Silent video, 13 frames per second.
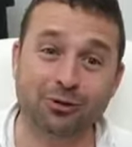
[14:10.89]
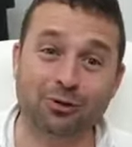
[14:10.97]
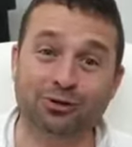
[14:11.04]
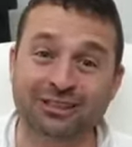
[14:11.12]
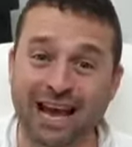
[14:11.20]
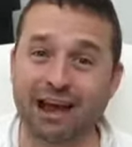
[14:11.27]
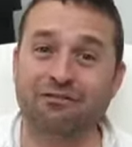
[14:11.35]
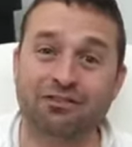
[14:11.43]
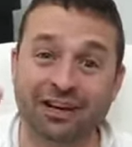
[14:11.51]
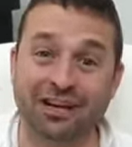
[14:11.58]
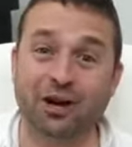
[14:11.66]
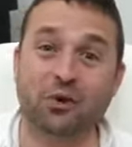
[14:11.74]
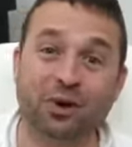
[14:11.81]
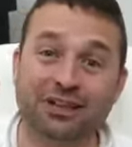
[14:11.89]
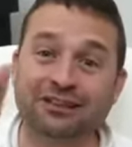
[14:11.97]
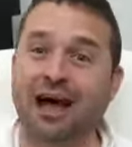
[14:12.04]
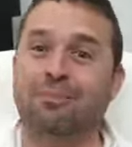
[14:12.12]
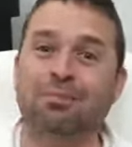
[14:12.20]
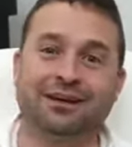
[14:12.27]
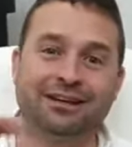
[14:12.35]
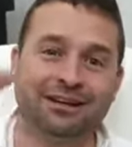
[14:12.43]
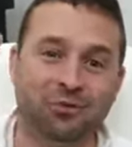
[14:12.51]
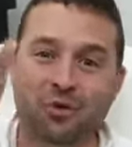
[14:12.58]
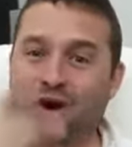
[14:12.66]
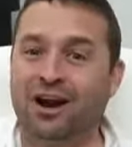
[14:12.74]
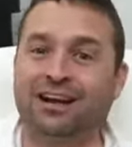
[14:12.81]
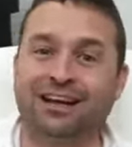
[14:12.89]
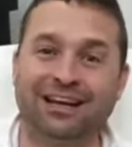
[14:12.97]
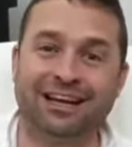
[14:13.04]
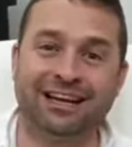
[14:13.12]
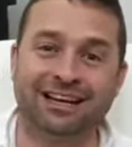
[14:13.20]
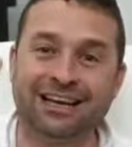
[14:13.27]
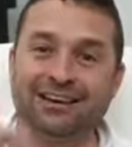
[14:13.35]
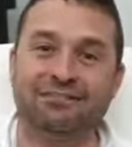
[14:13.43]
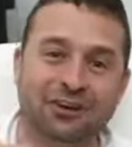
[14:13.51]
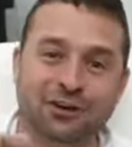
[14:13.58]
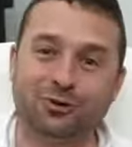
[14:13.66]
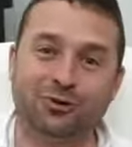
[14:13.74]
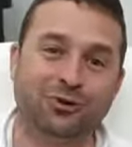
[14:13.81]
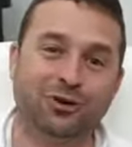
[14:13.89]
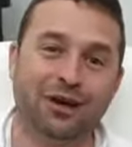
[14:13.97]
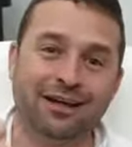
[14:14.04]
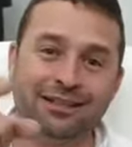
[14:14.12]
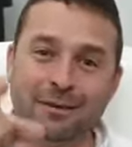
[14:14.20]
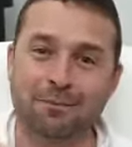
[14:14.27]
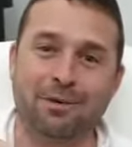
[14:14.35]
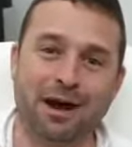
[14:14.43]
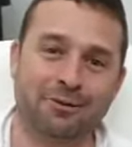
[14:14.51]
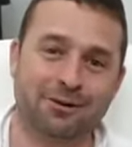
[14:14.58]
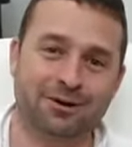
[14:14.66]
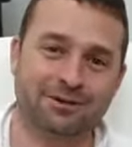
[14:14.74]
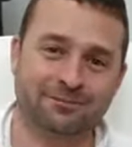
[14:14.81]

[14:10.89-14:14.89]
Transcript: because every year we double in work in giving you the power.